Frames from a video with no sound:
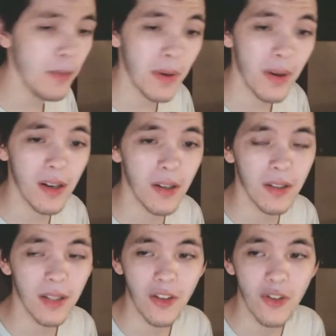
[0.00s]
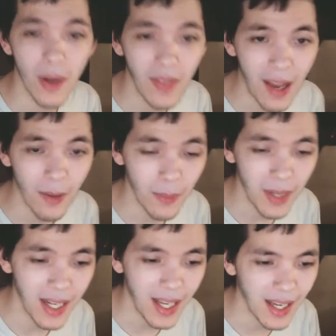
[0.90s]
you all enjoyed that
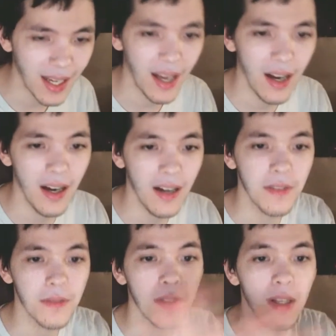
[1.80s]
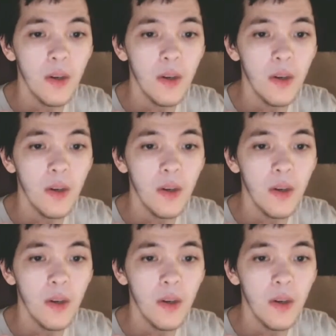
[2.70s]
reading of